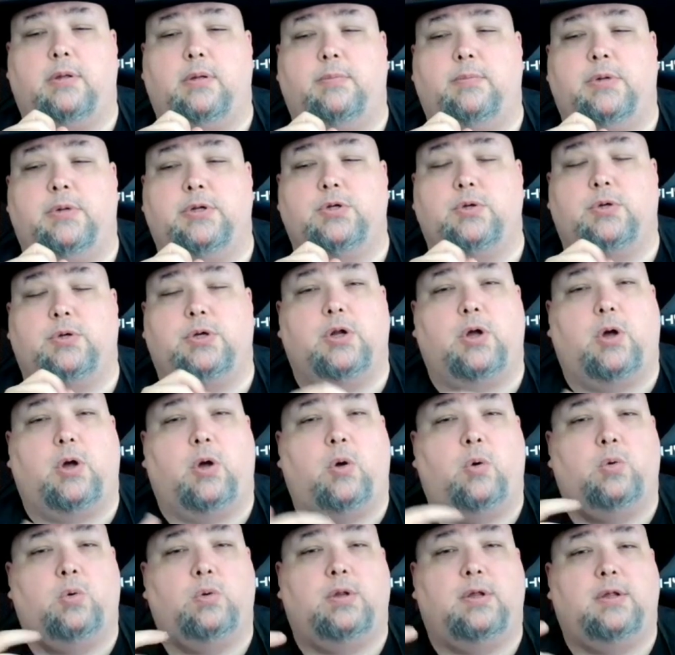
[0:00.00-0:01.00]
but you can
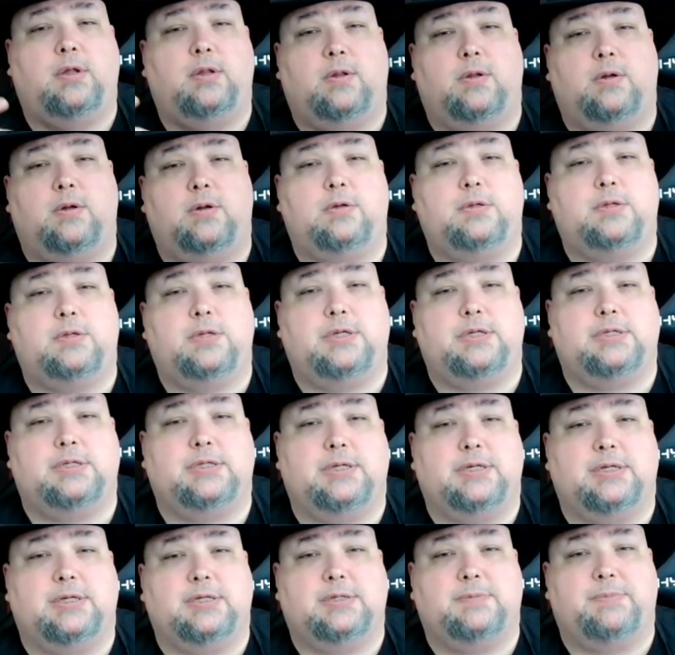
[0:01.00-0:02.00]
only learn these
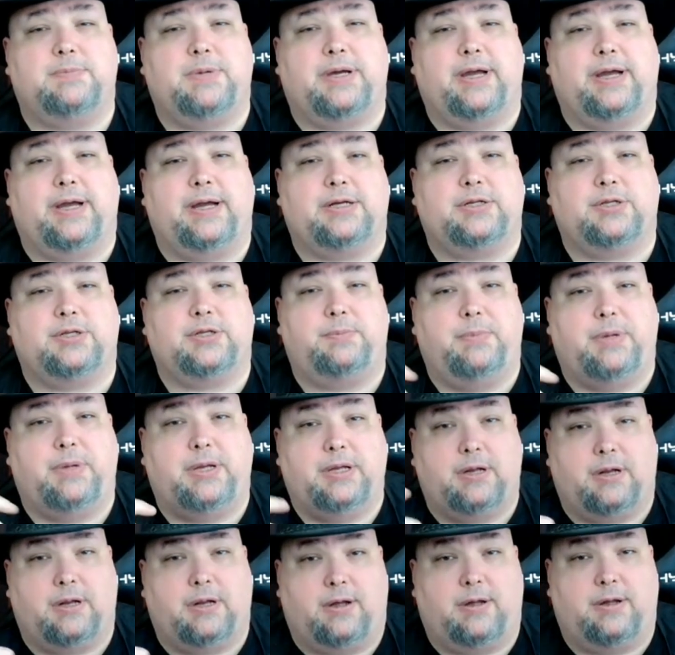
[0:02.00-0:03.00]
things by actually
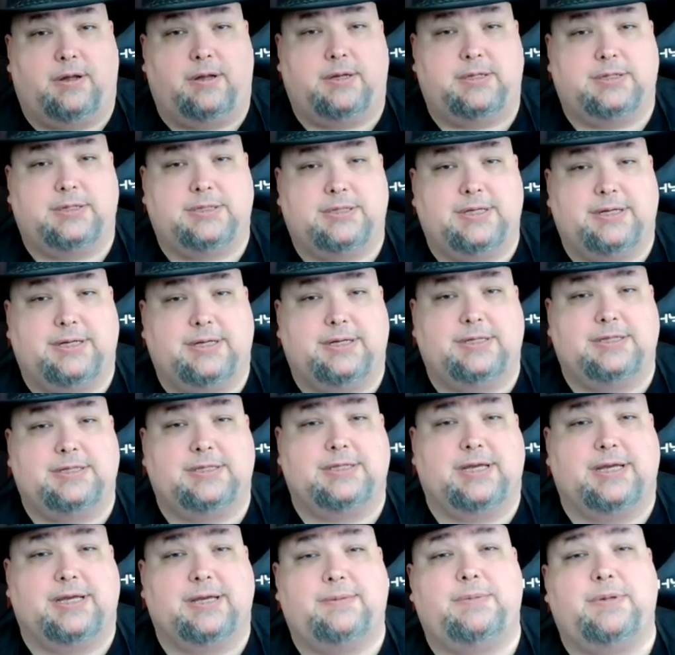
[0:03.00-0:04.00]
being honest and
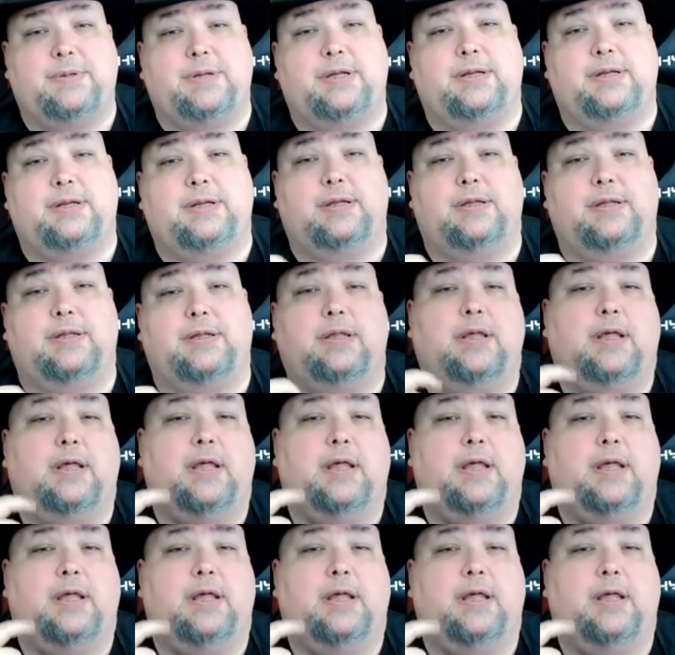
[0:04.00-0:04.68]
examining it